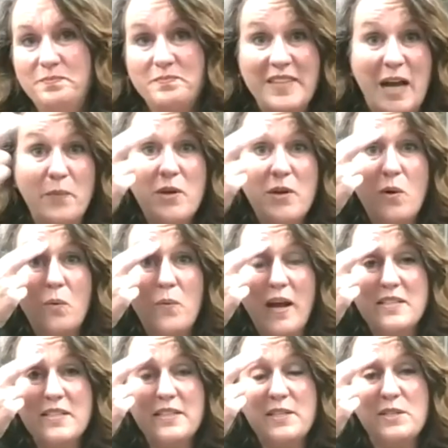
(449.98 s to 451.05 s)
Now we go
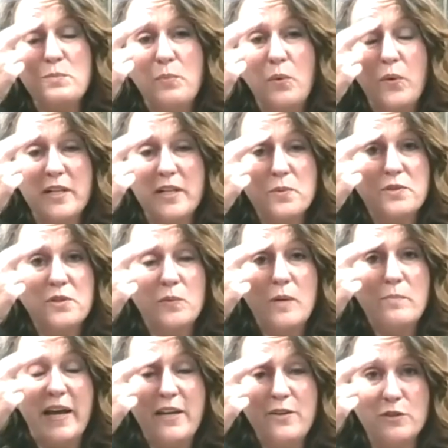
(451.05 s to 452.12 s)
around to these points with a
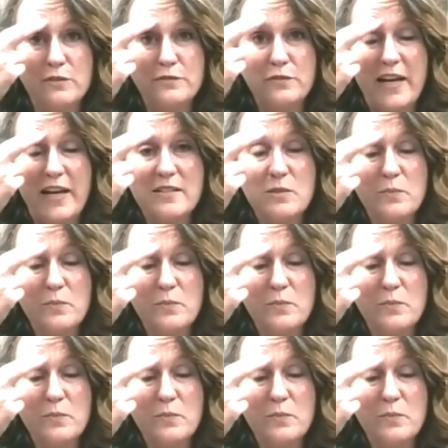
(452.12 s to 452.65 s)
reminder phrase,